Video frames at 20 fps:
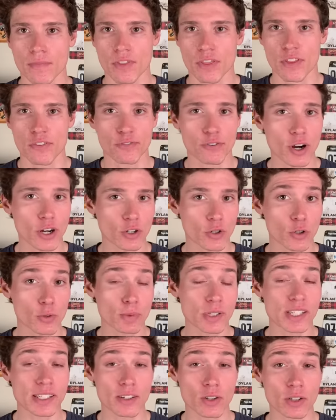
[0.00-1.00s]
The front group
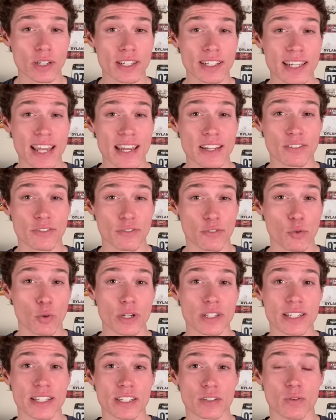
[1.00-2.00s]
still contained
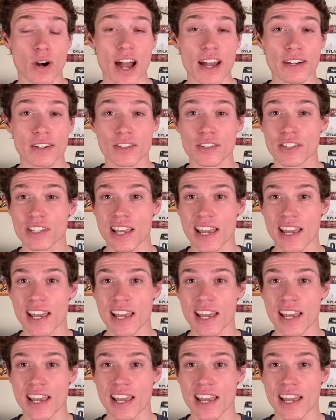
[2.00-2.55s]
fourteen riders,